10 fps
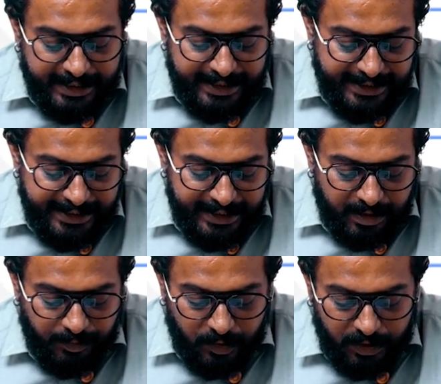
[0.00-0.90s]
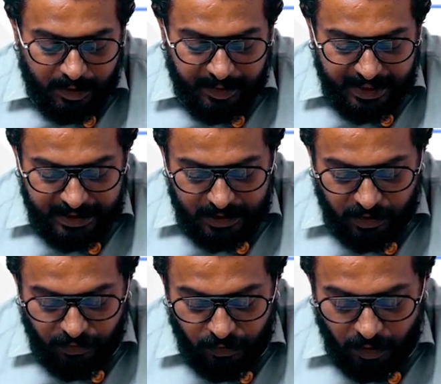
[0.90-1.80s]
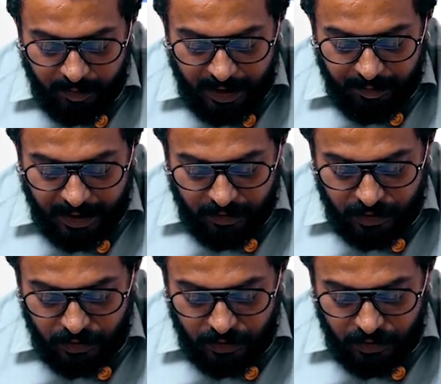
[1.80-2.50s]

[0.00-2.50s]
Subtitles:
D. Report the passage of normal brown